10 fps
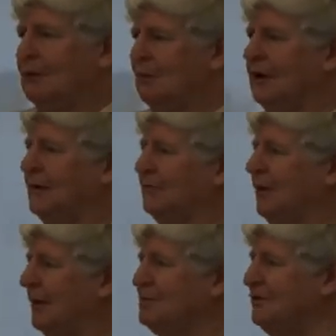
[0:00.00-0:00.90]
what
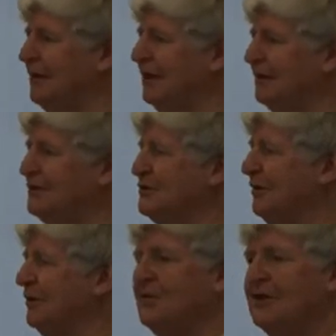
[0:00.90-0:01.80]
are you up to now?
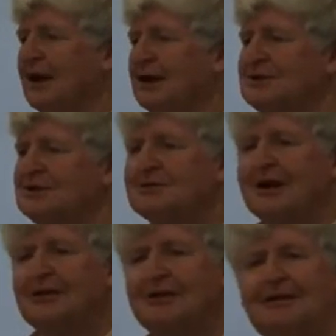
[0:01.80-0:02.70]
200,000,
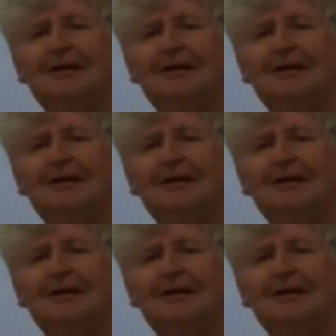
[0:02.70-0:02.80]
200?